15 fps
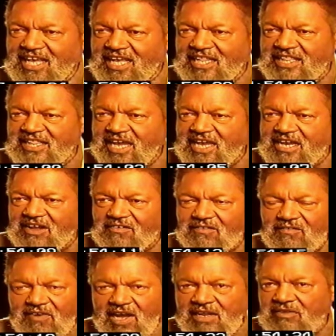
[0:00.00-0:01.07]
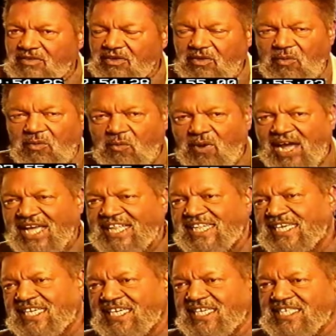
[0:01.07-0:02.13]
And they don't, I don't know why
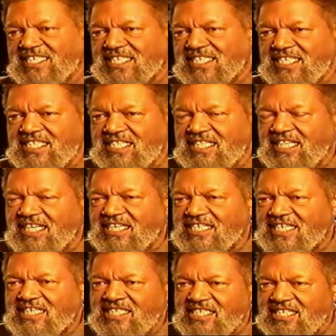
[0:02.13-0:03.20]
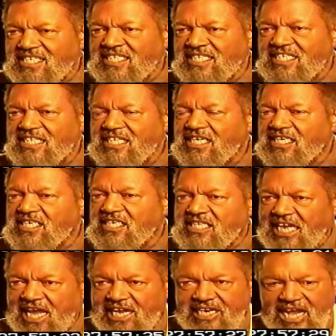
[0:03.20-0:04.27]
they can't see that their destiny is
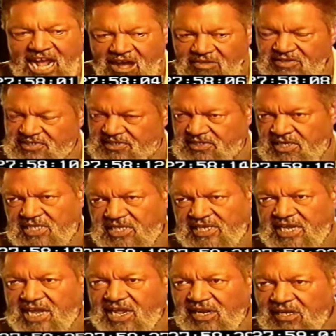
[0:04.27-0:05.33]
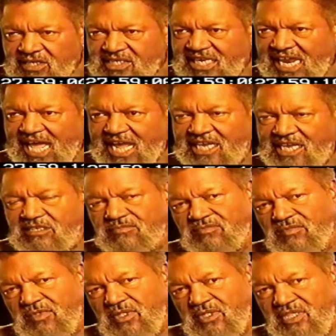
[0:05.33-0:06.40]
tied to ours. Now, it looks like
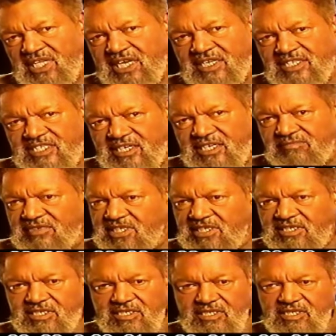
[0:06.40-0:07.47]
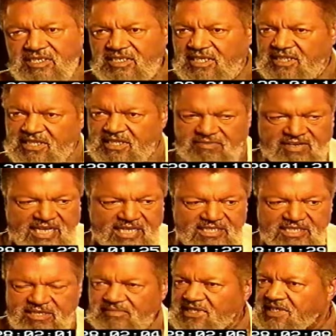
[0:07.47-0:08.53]
they are some distance, that they've got
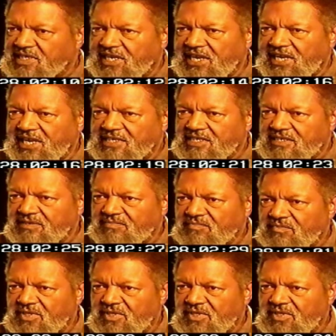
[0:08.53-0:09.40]
some insulation.